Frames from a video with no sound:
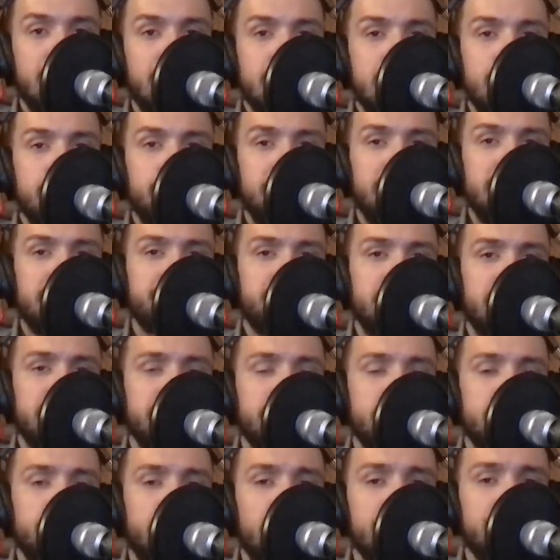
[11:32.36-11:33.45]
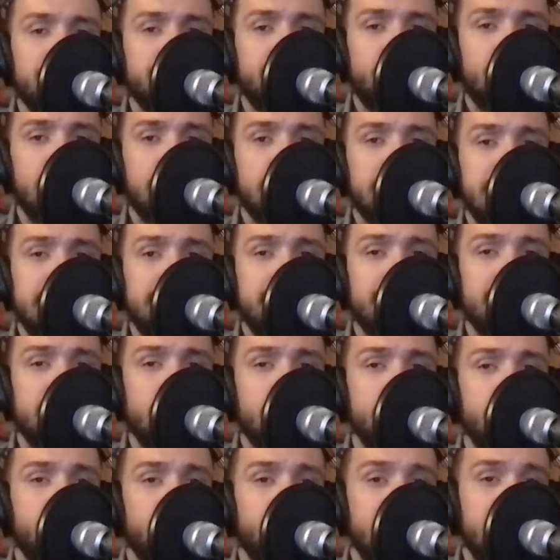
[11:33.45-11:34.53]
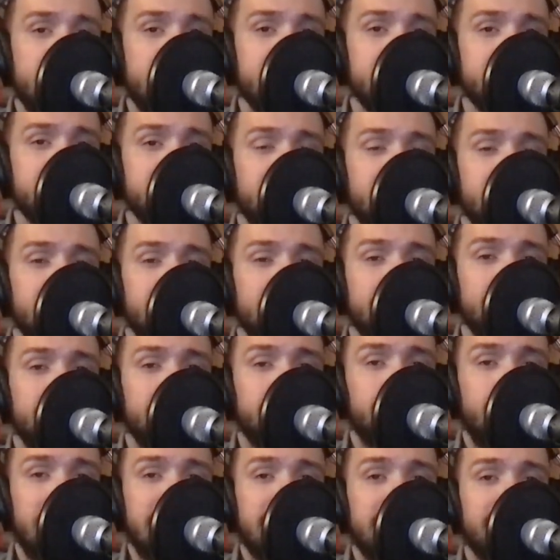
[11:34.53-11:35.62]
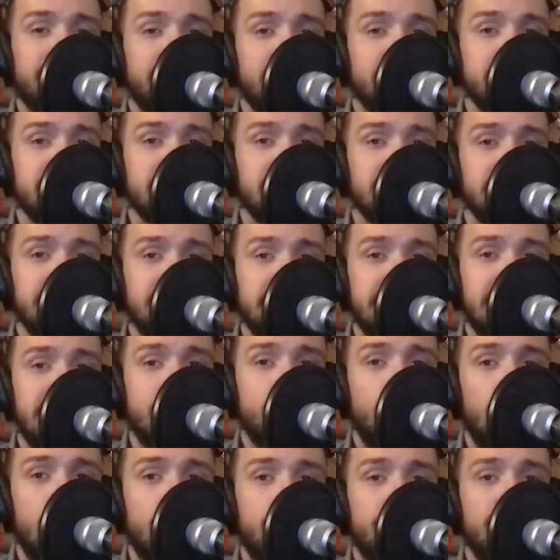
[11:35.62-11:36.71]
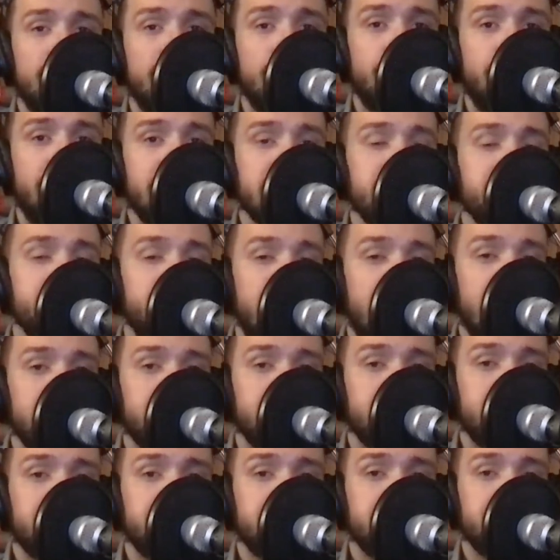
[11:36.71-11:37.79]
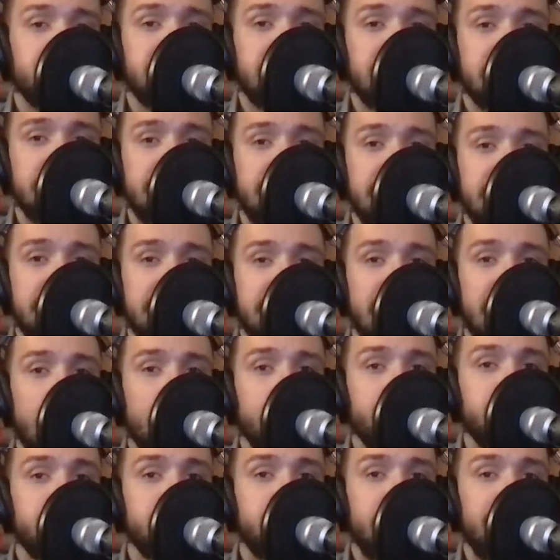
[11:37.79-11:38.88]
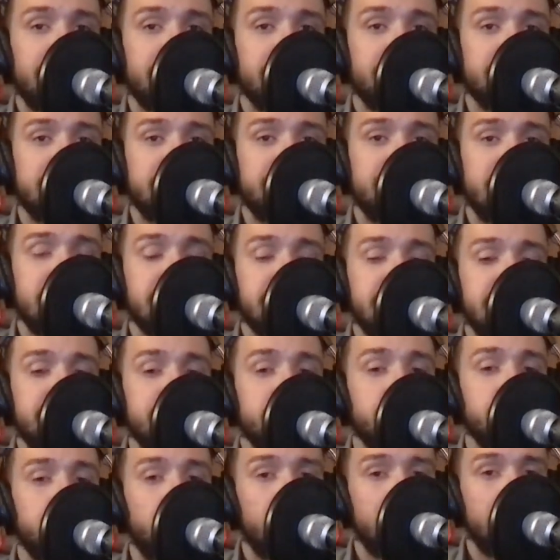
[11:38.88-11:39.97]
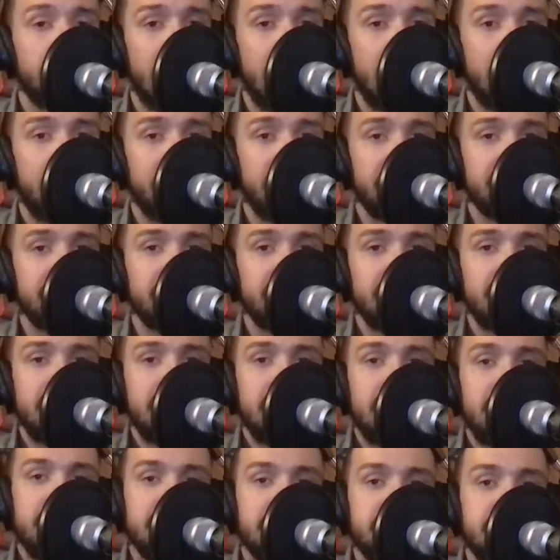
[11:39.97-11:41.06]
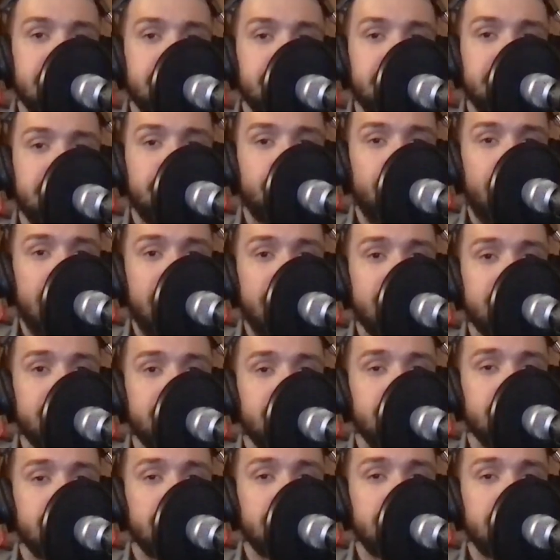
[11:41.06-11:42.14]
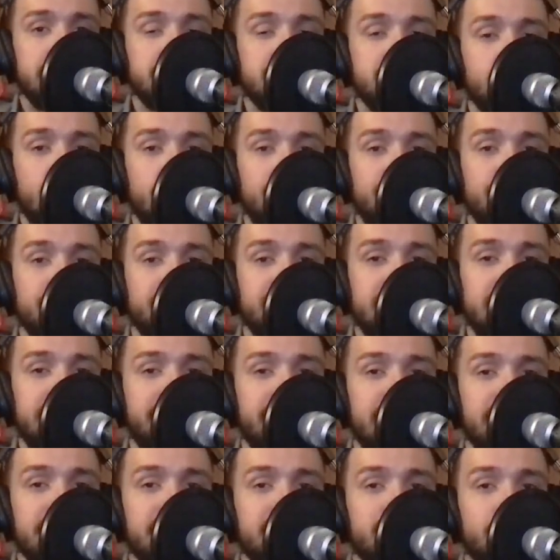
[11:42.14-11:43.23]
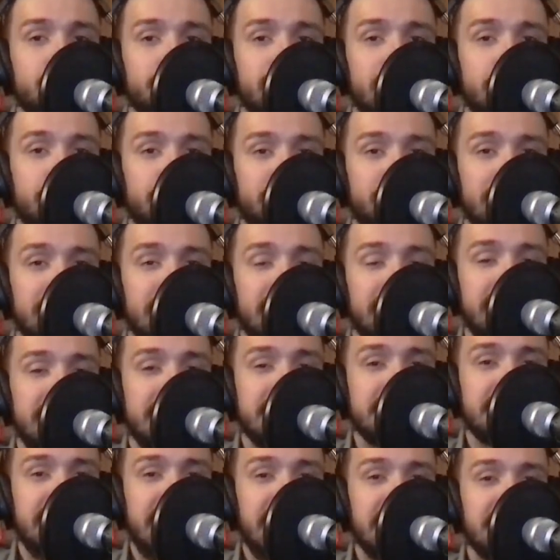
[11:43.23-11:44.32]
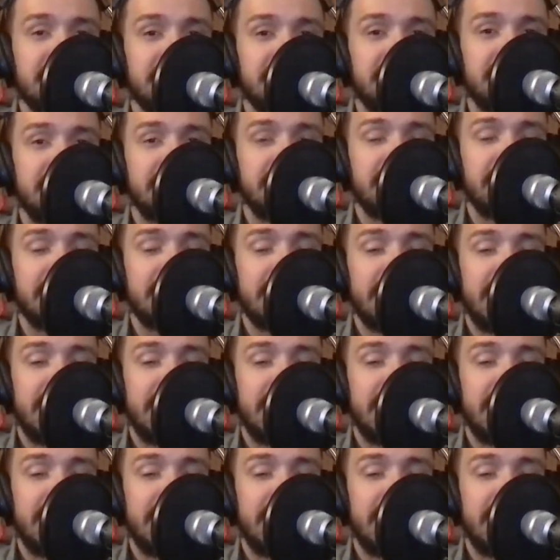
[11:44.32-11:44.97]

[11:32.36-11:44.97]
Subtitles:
Big trade for Baltimore. Even though the Ravens are ranked first in the league, they acquired one of the best pass rushers in the league and helped make their defense even more dominant. This seems like the Ravens are looking to shore up their defense when they play against Kansas City again.